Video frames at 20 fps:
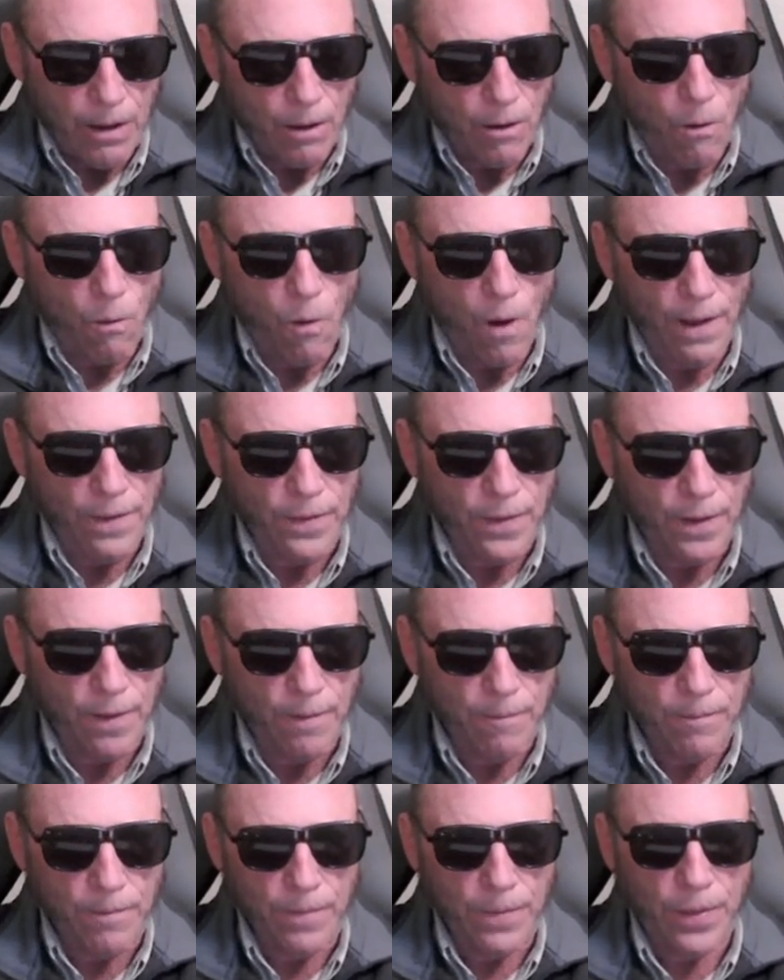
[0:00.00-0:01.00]

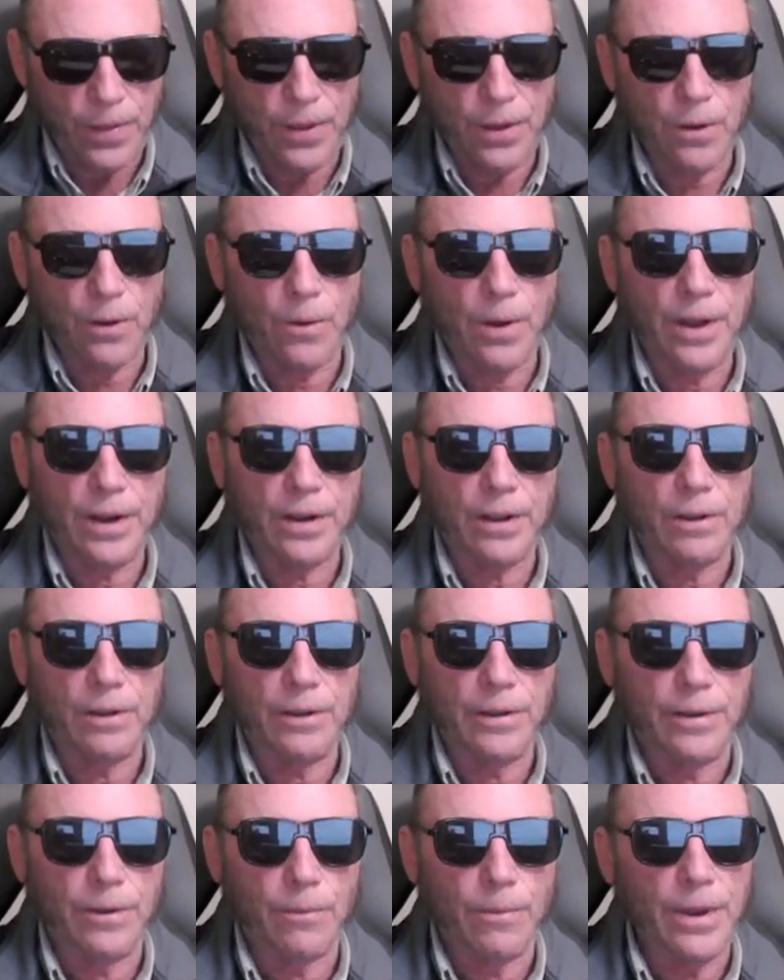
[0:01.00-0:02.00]
quantum
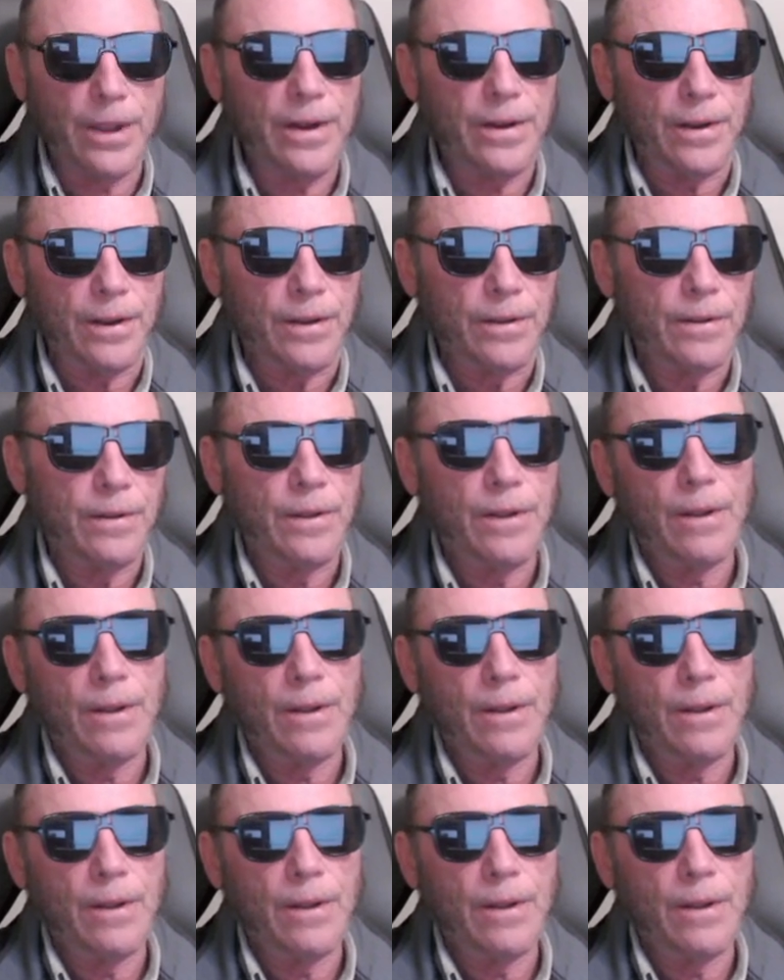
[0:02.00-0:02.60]
theoretical arena